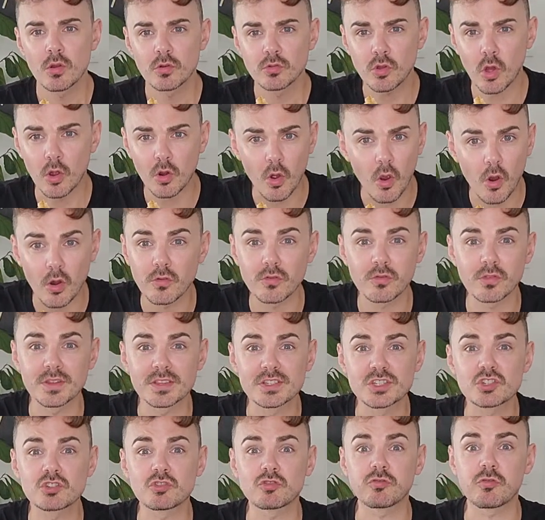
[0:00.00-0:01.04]
Not overly
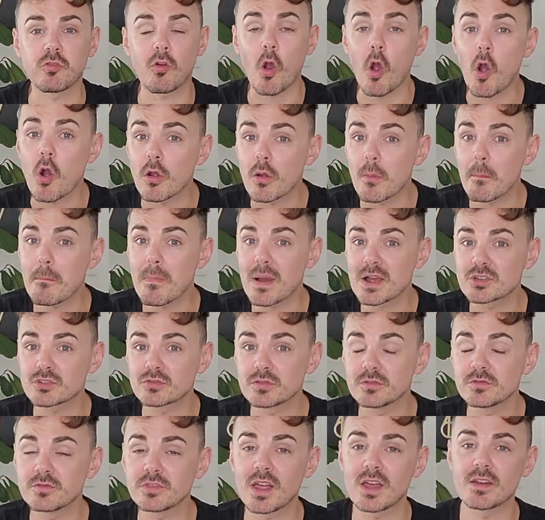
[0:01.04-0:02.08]
strong
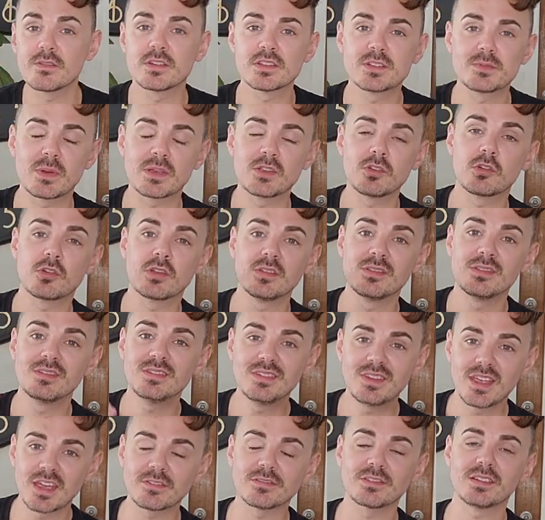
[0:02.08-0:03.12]
mushroom flavors, but you can
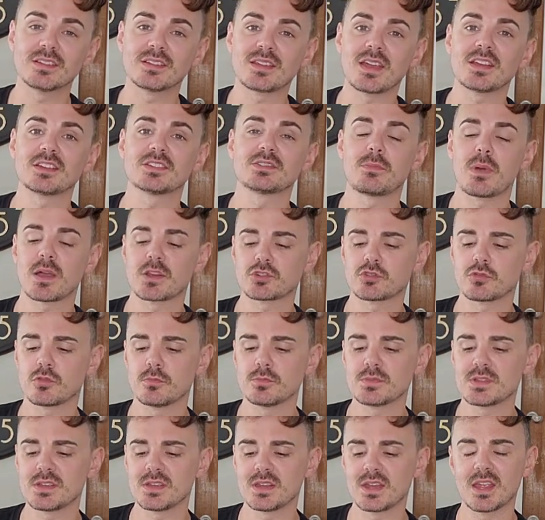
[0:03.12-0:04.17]
definitely taste
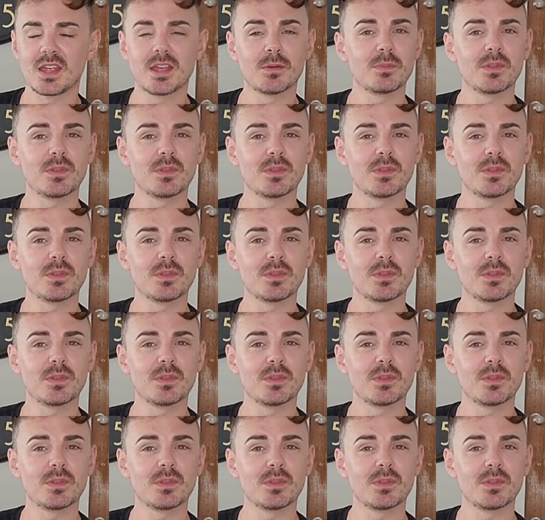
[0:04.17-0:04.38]
mushrooms in here.